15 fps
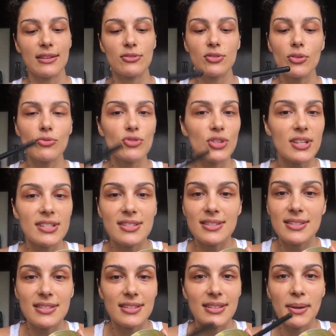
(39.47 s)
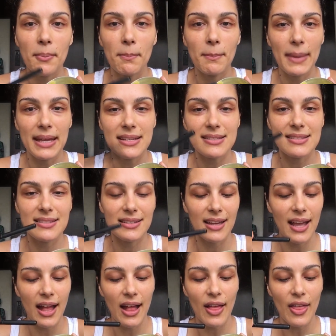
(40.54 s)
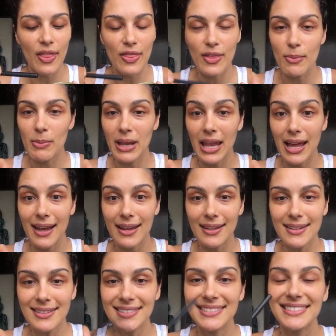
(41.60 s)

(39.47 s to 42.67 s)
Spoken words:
So just mixed the malai,